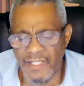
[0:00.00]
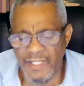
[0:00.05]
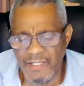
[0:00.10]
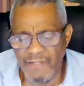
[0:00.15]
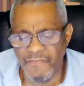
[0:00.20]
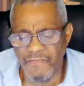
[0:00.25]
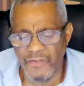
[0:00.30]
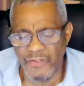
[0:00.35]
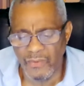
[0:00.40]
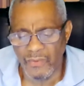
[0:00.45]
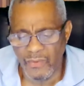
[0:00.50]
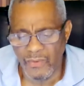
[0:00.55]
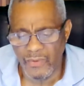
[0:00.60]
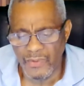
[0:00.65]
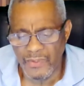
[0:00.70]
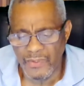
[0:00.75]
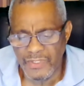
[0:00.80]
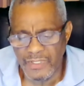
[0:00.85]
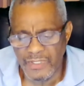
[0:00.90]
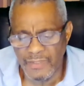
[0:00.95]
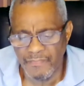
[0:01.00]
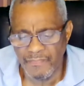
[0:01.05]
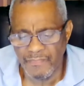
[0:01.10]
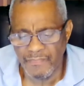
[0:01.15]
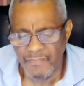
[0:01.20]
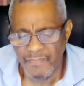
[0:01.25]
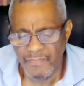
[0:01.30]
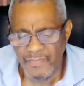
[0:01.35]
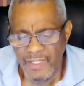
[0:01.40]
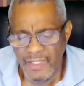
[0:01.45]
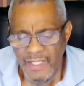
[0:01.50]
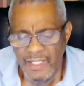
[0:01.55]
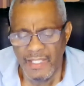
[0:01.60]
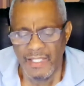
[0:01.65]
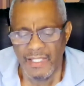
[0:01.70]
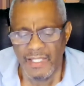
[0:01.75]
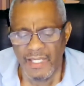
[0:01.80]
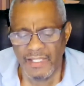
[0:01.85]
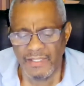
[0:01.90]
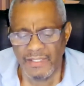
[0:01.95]
infant horse,
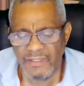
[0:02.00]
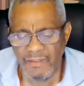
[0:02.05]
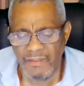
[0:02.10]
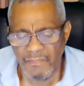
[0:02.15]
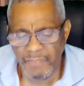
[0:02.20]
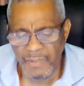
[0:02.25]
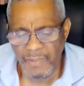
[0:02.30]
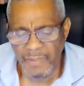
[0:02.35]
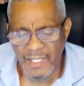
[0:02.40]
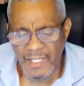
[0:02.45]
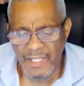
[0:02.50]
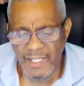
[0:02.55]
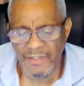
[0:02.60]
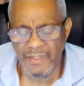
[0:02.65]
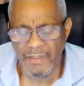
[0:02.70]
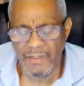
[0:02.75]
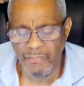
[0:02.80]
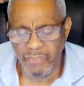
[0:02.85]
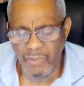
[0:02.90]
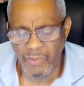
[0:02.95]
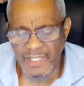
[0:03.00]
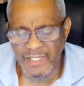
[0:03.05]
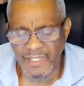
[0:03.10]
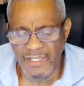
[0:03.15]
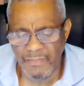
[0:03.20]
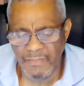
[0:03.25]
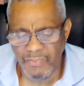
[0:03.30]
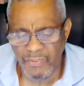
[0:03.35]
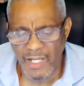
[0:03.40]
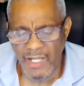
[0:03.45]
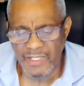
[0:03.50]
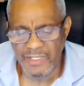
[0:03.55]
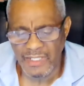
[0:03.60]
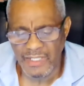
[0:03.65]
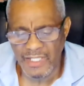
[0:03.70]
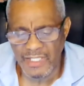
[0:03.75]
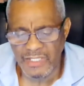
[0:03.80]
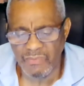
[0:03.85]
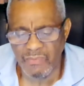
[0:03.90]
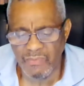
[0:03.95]
and compare the breaking
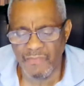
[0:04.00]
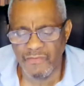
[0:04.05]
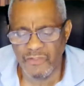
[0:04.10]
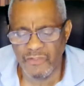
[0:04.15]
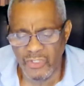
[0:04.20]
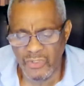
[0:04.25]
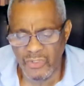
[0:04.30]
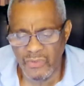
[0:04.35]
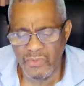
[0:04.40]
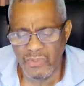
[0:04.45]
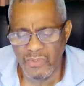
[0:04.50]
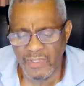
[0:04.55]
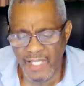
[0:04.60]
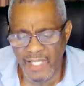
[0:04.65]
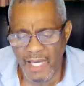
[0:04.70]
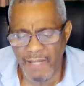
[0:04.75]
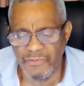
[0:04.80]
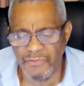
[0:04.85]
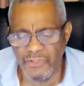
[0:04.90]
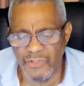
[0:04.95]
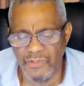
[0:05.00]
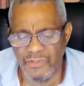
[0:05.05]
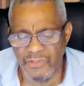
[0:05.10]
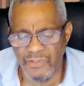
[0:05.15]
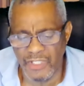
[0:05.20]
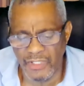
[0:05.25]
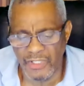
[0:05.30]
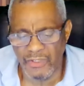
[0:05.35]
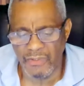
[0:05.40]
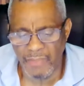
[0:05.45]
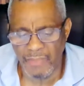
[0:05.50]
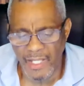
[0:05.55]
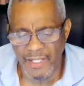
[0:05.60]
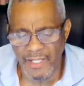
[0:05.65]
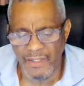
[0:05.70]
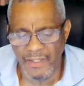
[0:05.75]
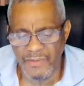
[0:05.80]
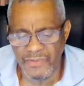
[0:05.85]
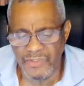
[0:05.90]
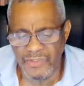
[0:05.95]
process with two captured nigger
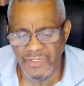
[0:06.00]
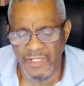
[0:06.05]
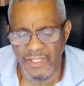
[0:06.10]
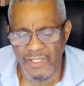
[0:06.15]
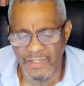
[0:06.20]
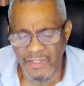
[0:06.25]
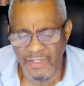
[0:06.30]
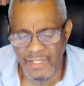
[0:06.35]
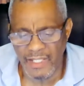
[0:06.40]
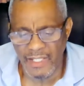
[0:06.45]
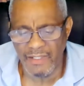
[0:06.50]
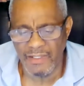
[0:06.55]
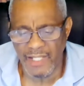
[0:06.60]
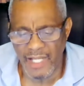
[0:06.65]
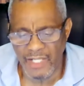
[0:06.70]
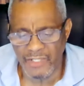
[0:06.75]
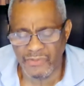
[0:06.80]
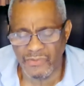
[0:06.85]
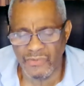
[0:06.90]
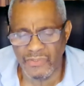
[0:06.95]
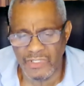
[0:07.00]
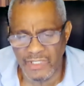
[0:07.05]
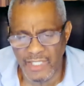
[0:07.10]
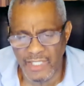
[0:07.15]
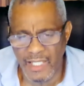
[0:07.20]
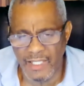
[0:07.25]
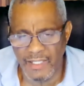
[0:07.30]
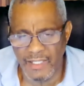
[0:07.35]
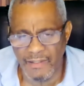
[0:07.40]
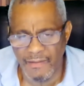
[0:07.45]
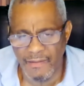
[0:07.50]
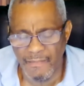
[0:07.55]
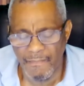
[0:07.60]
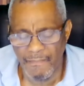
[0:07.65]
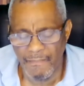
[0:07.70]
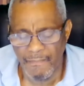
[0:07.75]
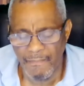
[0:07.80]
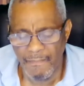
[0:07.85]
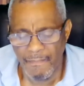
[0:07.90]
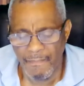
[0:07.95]
males in their natural state.
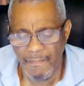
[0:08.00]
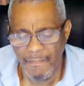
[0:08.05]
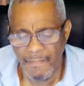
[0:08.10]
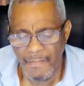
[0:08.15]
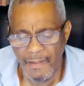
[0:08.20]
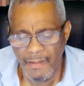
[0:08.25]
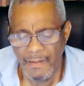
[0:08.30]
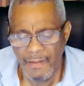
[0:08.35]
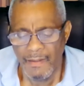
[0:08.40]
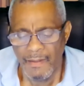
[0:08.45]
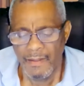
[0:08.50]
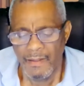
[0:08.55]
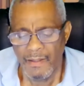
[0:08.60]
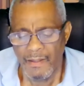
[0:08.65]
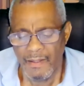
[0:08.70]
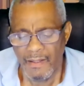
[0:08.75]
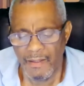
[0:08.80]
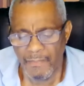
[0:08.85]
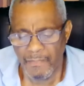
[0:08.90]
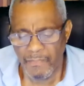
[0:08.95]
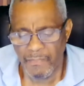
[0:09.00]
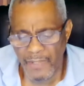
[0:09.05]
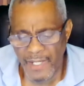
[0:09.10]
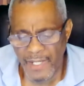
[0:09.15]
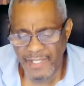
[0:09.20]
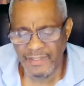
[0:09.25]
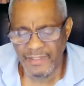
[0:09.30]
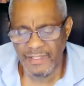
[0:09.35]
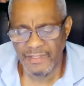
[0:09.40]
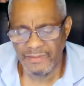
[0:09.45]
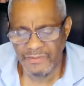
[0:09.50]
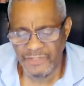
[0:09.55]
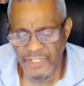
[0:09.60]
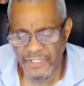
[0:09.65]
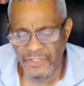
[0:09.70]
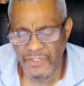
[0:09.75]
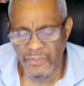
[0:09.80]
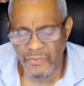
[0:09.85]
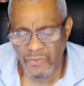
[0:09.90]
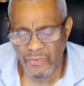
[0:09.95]
A pregnant
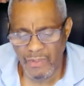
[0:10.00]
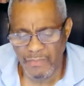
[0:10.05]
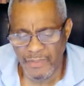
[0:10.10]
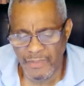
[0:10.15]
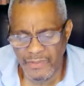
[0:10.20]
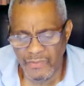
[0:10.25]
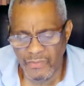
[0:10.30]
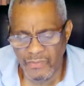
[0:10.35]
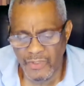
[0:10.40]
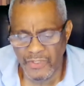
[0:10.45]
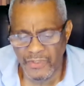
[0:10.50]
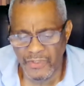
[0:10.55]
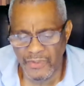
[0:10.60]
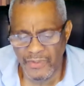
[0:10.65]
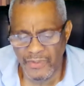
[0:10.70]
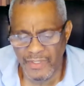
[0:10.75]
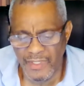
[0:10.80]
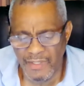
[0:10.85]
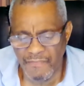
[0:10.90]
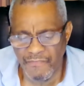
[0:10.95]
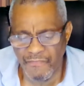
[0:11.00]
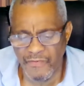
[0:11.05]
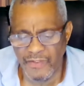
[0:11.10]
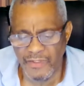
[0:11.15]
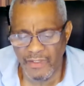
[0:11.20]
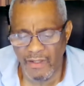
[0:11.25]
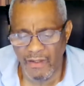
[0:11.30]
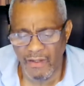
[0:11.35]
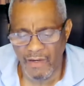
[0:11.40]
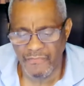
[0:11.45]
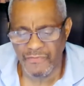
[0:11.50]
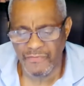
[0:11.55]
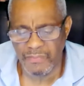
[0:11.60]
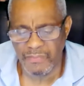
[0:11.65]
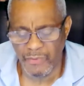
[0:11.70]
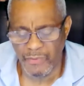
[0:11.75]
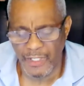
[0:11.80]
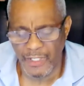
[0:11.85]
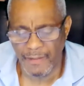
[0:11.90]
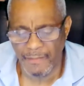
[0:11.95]
nigger woman with her infant
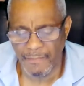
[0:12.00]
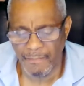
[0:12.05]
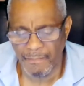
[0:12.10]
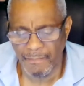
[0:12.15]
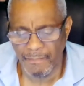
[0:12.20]
offspring.